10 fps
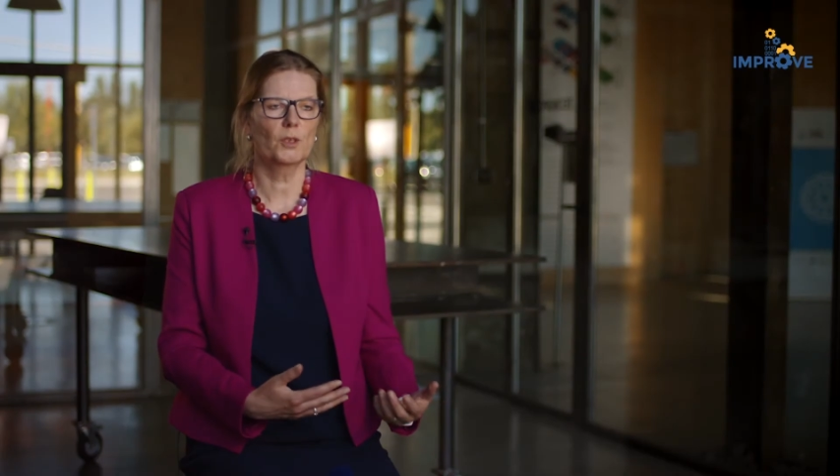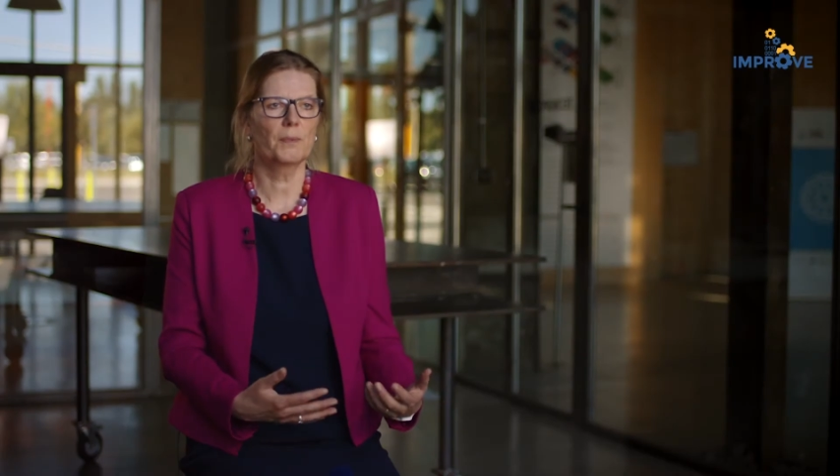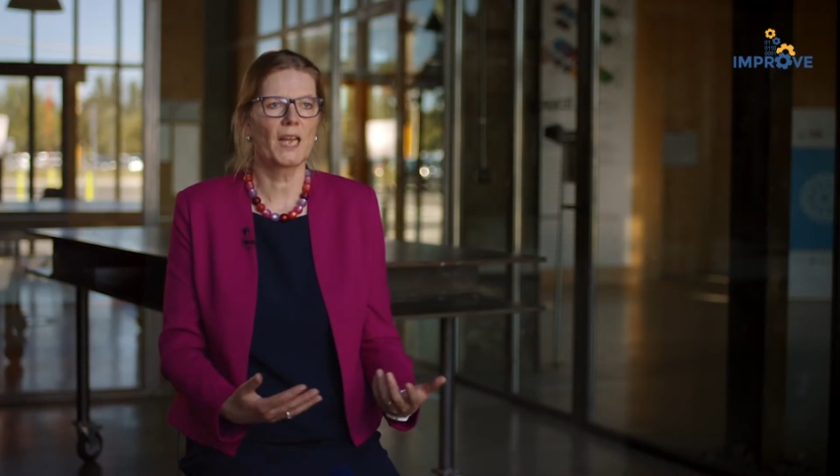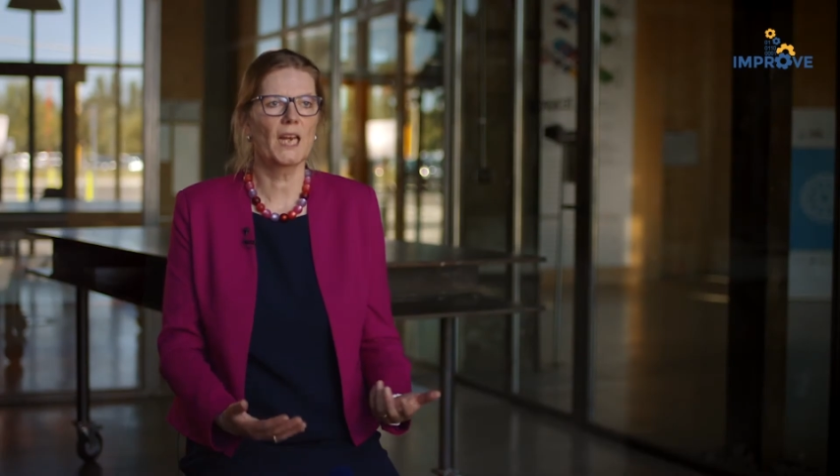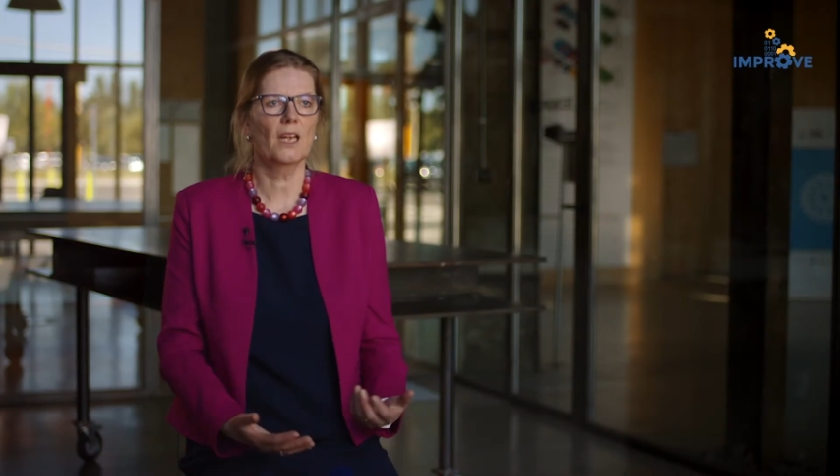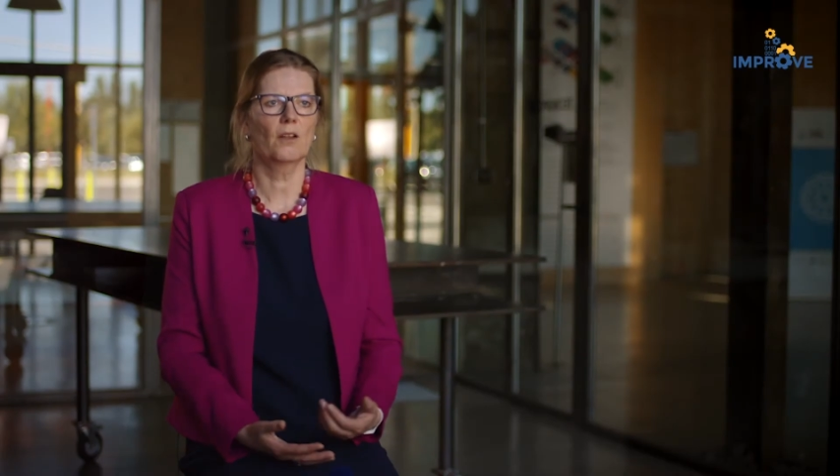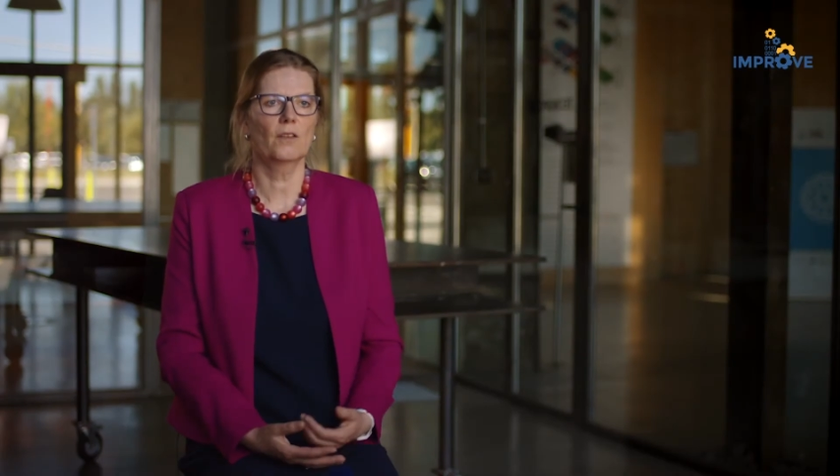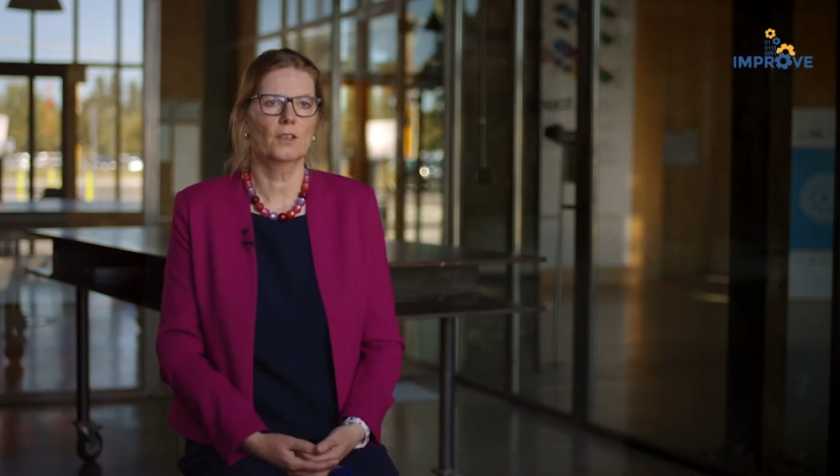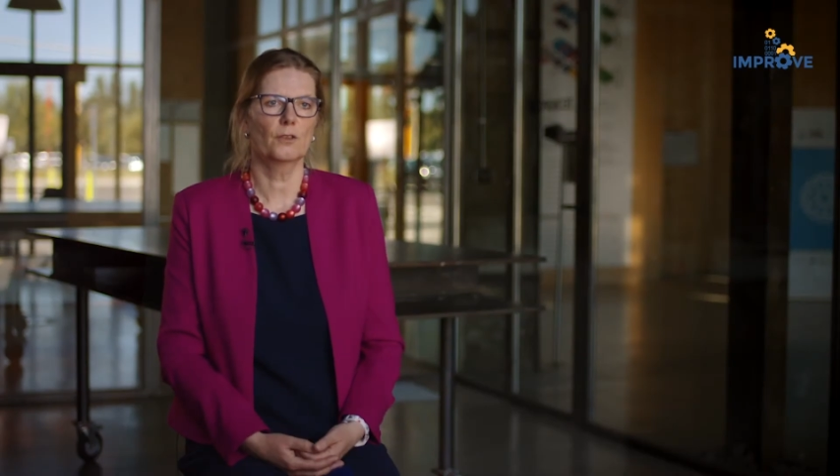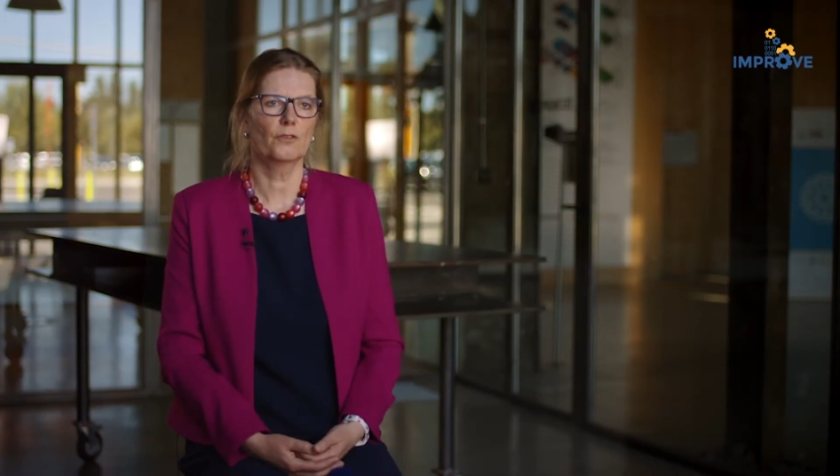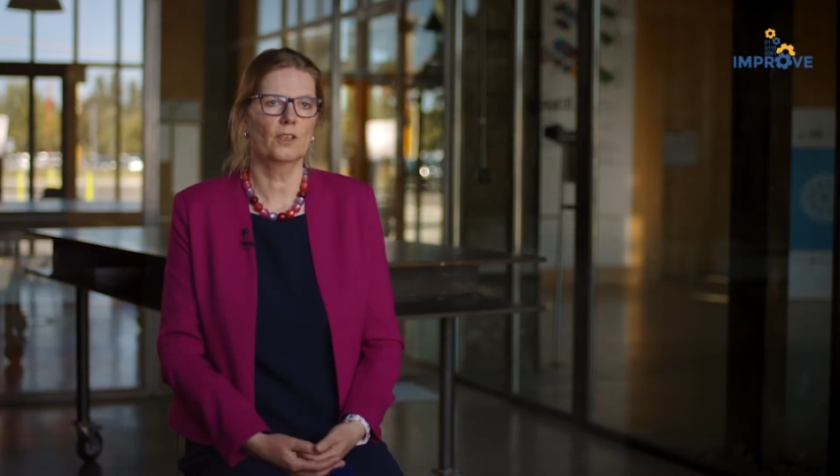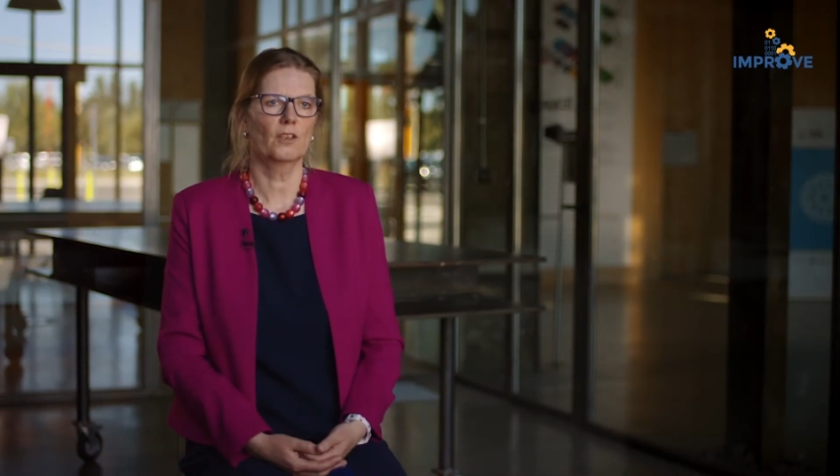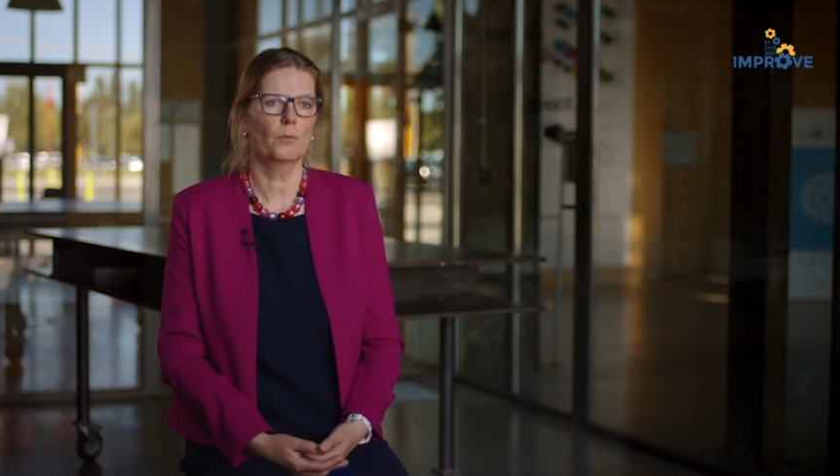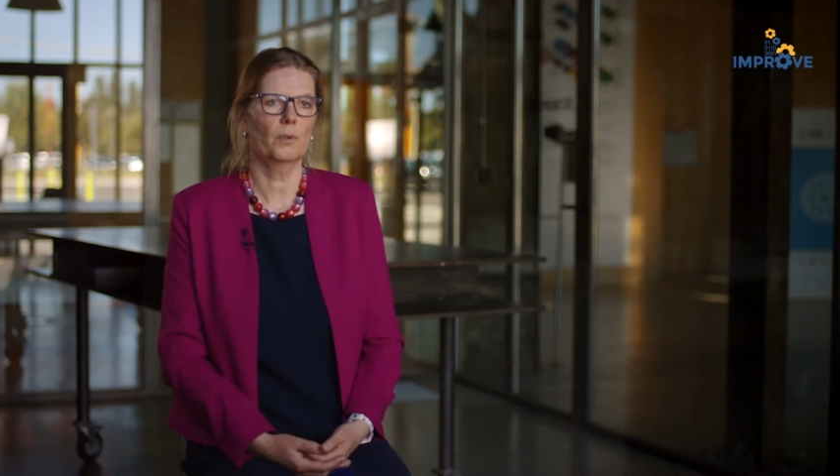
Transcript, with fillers: depending on the different